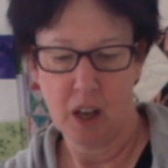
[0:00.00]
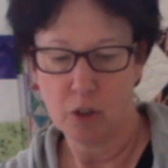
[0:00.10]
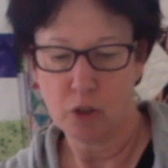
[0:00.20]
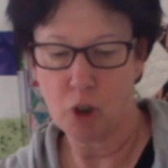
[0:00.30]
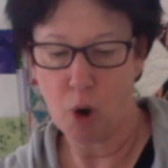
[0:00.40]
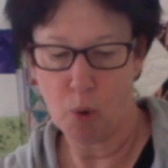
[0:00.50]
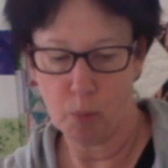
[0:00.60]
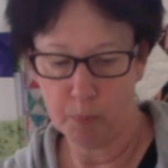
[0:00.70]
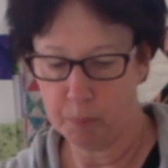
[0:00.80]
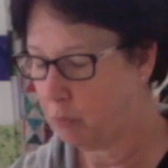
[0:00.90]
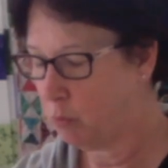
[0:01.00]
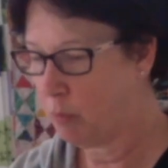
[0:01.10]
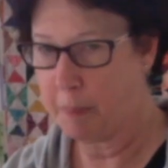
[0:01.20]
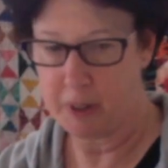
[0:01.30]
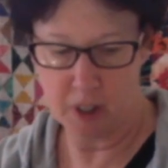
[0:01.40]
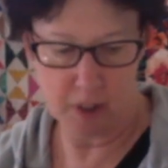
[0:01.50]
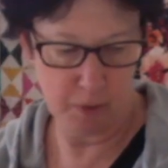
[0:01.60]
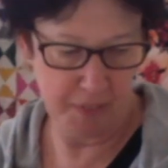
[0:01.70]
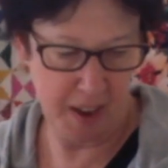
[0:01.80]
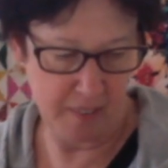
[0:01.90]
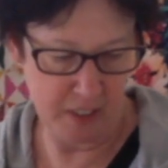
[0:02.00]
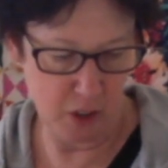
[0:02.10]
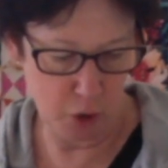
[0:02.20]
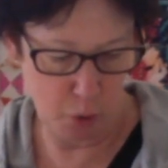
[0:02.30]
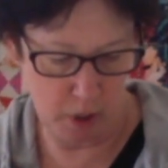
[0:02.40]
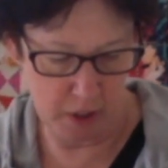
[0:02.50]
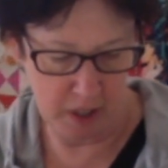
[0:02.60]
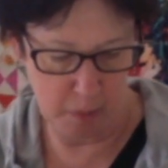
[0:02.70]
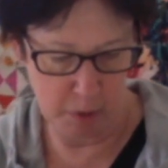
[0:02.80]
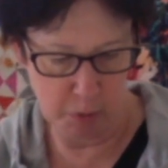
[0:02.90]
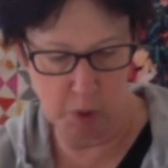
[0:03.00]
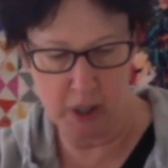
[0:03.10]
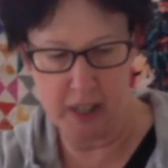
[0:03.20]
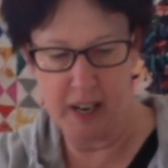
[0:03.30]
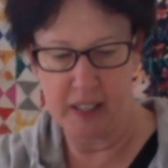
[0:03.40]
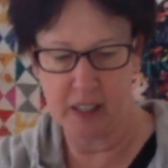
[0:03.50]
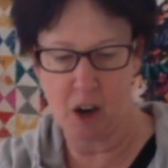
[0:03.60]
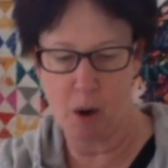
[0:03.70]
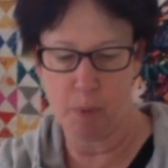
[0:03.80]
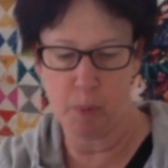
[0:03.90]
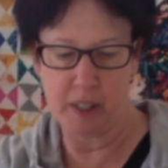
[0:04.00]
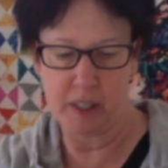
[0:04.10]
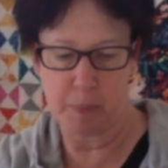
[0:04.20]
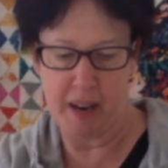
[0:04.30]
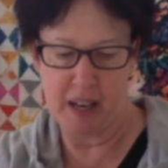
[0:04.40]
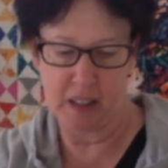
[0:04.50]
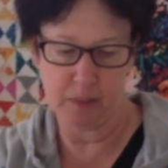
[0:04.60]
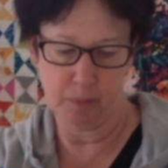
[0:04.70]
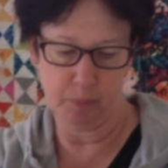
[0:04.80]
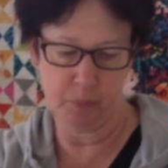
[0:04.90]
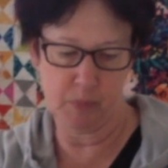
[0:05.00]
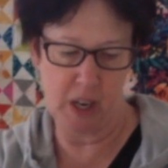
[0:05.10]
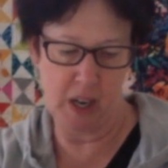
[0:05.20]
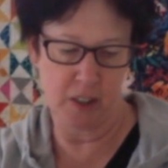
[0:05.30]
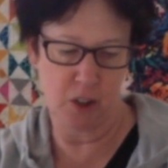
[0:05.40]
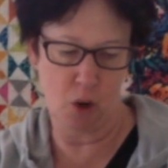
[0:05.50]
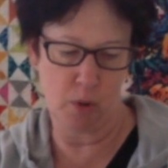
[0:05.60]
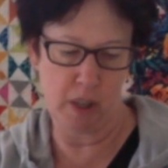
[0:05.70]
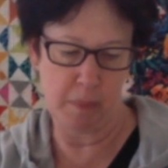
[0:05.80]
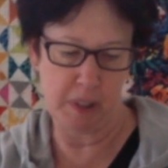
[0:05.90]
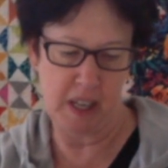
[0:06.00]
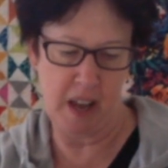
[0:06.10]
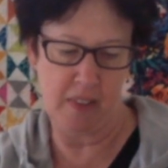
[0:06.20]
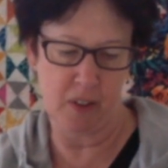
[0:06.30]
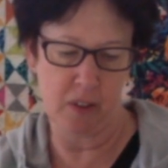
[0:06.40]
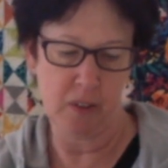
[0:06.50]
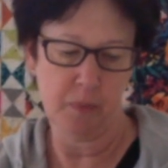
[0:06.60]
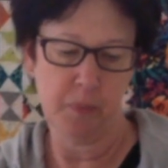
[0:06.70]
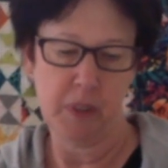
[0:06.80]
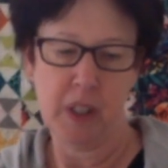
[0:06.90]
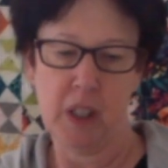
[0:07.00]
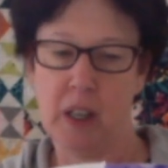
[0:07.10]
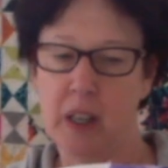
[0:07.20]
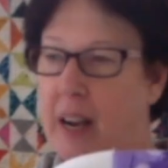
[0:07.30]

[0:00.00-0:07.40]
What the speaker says: So, remember the 5-inch squares I was working on a couple weeks back? I'd sewn them together, and I